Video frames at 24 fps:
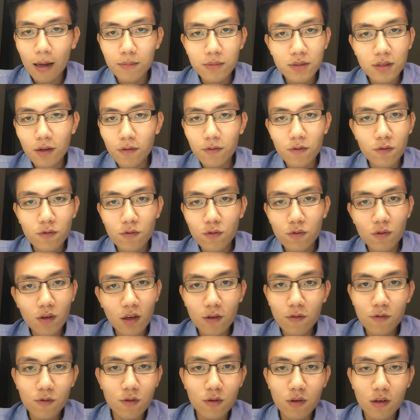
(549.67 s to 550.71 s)
stuff
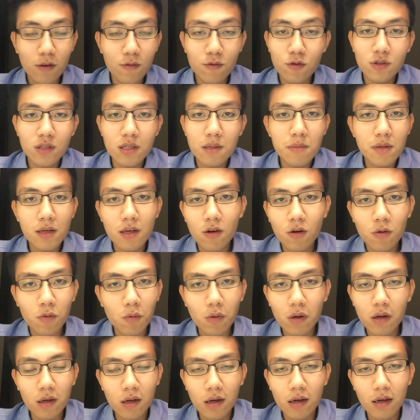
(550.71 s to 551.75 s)
if you see me
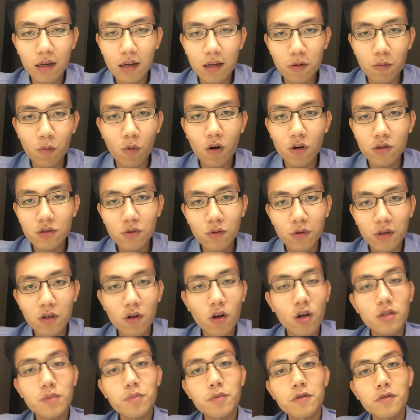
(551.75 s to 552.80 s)
in wards or in the
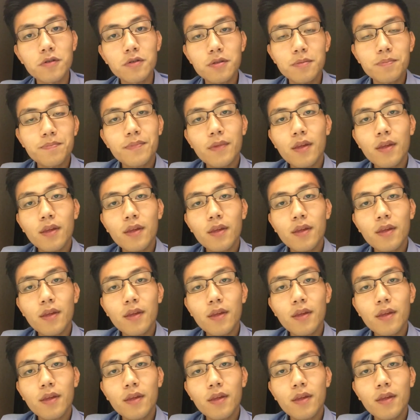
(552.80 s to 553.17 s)
hospitals.